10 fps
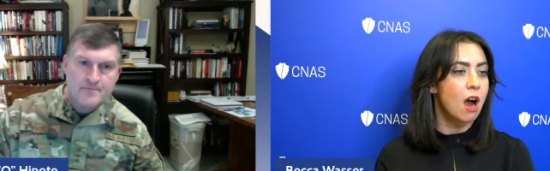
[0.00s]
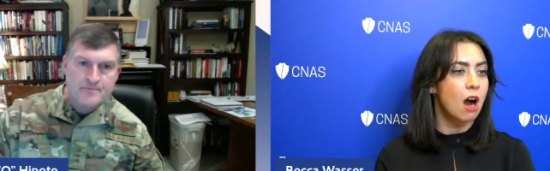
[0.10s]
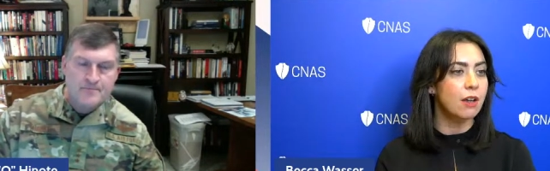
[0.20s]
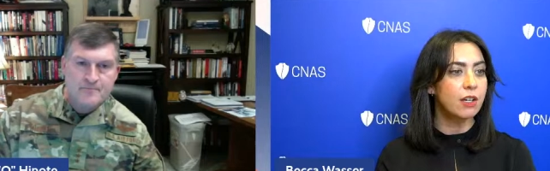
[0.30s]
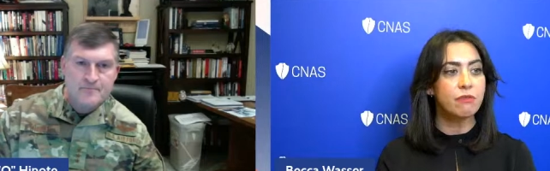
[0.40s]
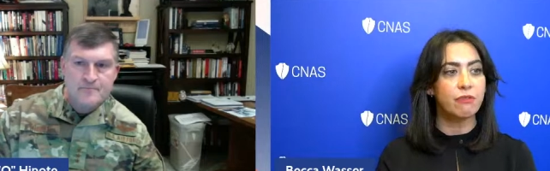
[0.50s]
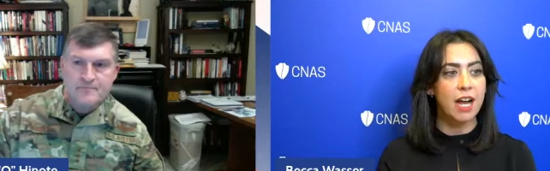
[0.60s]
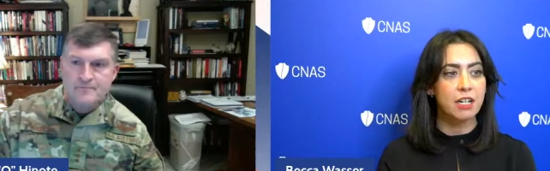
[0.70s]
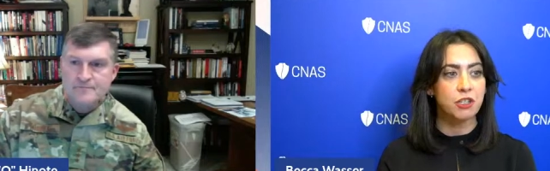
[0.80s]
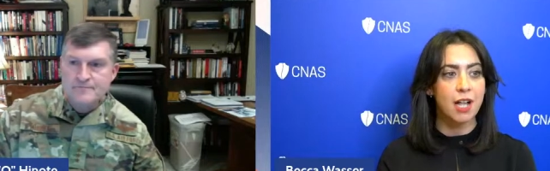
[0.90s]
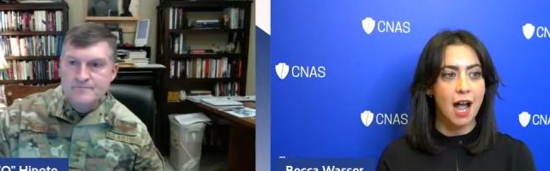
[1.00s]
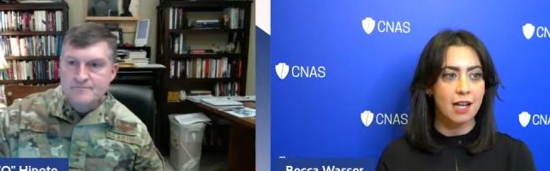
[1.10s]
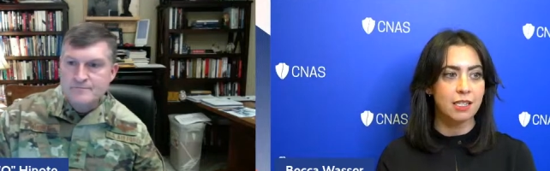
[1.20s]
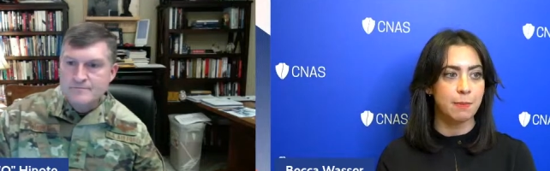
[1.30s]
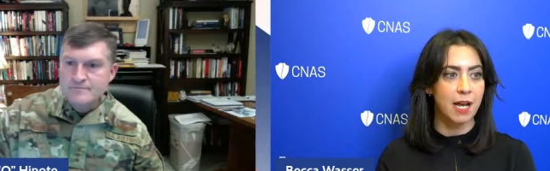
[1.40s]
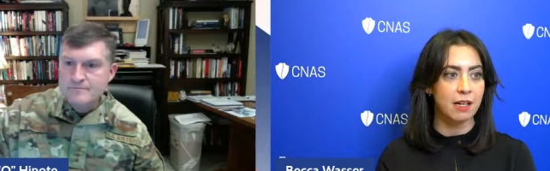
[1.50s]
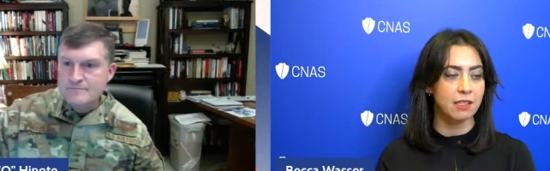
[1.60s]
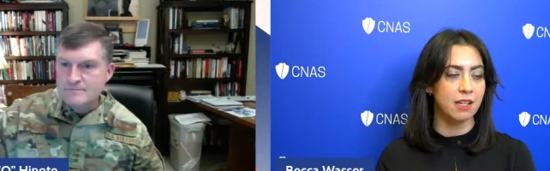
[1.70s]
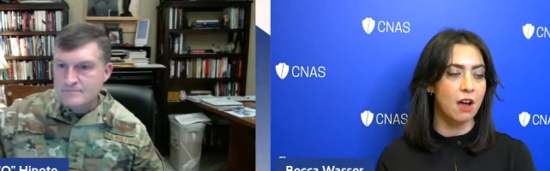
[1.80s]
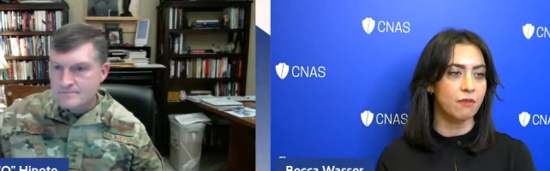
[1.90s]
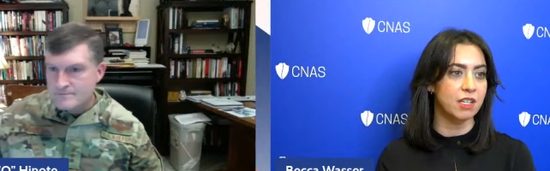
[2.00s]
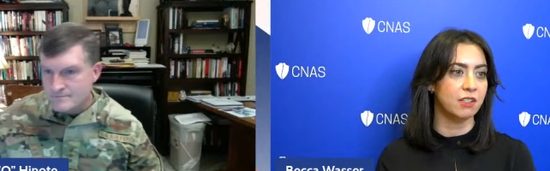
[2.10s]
Speaker 1: Are there fragile aspects of this